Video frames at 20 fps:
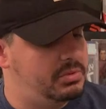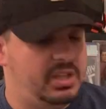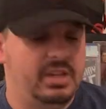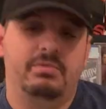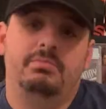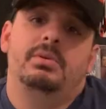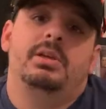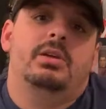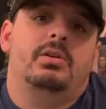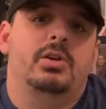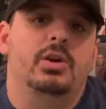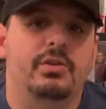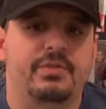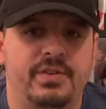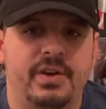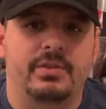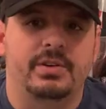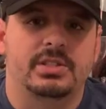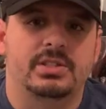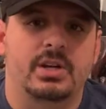give me your
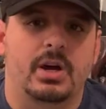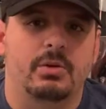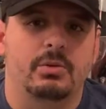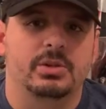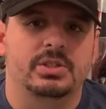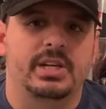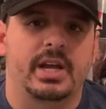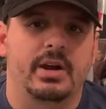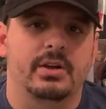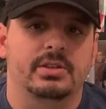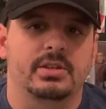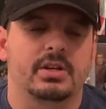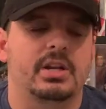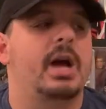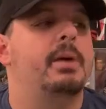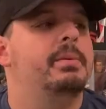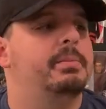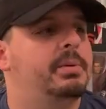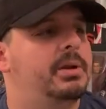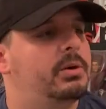favorite Star Wars character.
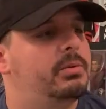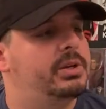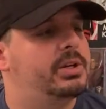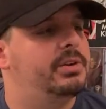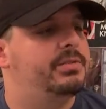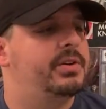Comment below what